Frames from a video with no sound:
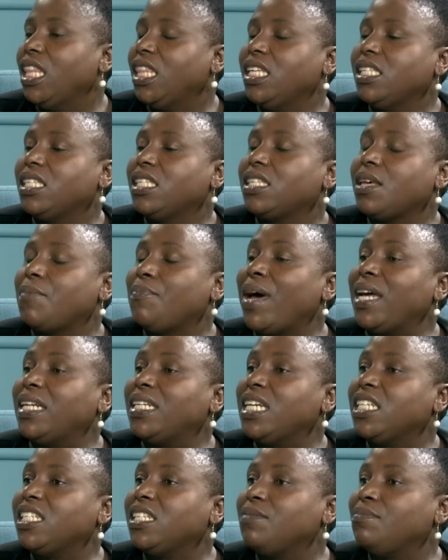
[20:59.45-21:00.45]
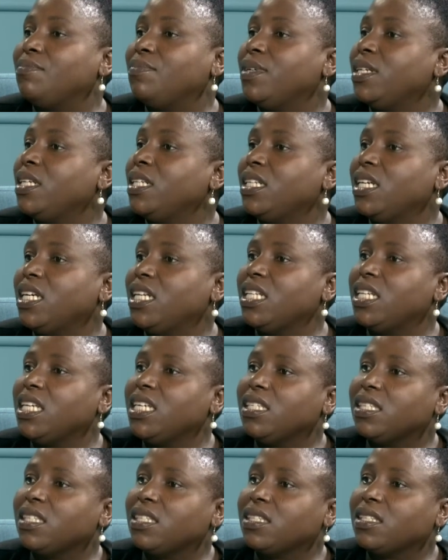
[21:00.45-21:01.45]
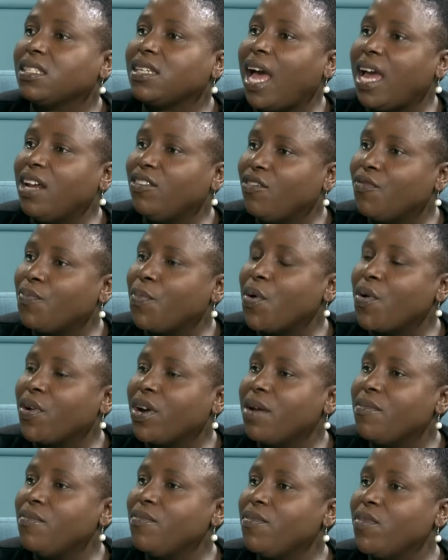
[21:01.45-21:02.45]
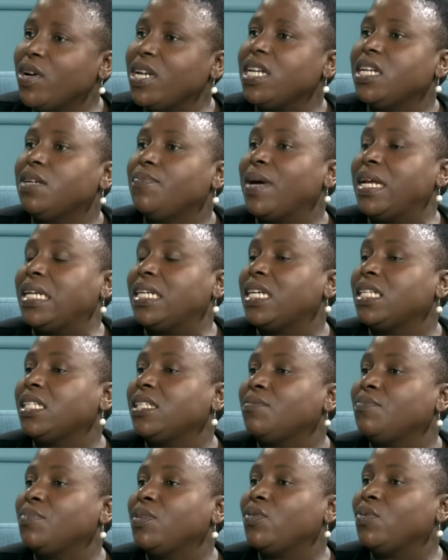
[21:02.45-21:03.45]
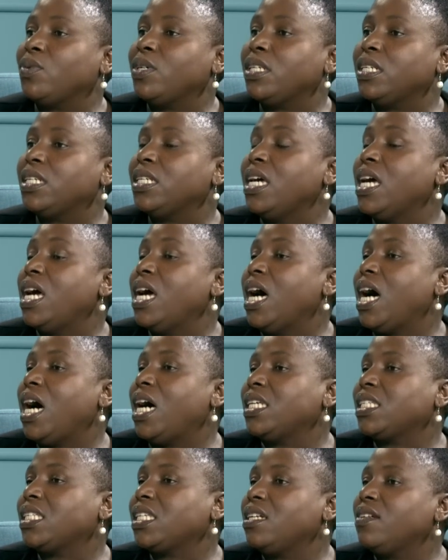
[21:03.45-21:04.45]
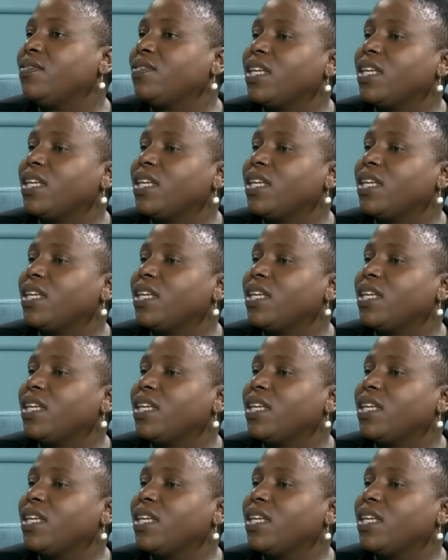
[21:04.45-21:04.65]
This is a partnership. In this kind of program, we need partnership between ourselves